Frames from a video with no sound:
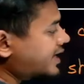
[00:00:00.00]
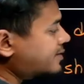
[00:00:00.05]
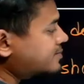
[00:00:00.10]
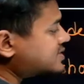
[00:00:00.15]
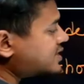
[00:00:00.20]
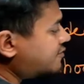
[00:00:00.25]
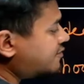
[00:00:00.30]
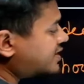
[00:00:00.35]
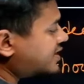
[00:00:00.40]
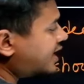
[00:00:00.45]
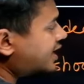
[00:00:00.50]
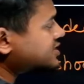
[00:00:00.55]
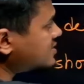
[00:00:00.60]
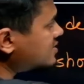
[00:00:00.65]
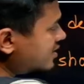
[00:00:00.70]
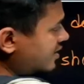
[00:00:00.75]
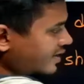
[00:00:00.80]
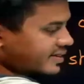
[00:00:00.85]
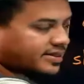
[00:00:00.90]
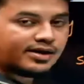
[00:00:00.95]
barium sulfate
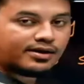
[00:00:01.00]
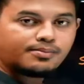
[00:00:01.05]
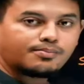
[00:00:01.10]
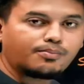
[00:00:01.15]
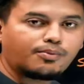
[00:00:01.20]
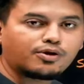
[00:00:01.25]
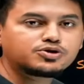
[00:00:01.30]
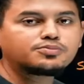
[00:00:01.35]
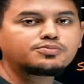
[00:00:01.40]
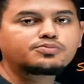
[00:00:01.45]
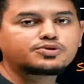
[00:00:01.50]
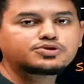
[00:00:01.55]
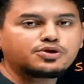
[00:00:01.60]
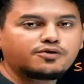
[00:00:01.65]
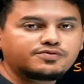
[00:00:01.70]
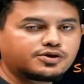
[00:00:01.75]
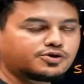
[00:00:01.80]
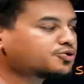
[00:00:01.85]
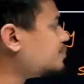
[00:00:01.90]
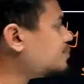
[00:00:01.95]
lies in the bottom
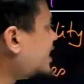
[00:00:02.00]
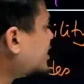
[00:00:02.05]
portion of the